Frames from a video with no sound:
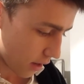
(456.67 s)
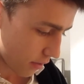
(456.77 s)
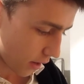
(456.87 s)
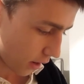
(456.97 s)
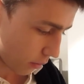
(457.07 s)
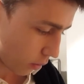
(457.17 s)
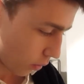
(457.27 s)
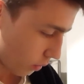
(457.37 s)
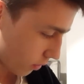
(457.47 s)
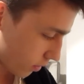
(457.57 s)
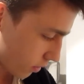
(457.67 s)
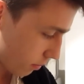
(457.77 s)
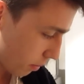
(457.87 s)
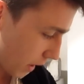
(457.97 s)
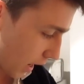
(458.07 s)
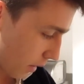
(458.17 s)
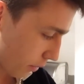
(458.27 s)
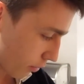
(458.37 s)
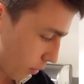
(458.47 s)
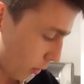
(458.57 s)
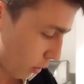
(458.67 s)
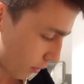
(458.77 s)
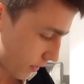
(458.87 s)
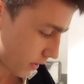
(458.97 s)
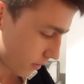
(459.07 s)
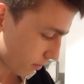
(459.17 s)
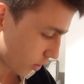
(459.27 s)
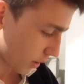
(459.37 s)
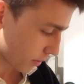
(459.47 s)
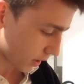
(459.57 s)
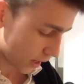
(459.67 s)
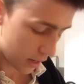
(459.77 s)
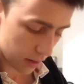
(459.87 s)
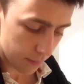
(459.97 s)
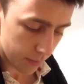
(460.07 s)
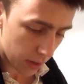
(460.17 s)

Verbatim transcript: then I will plough through more of this chapter here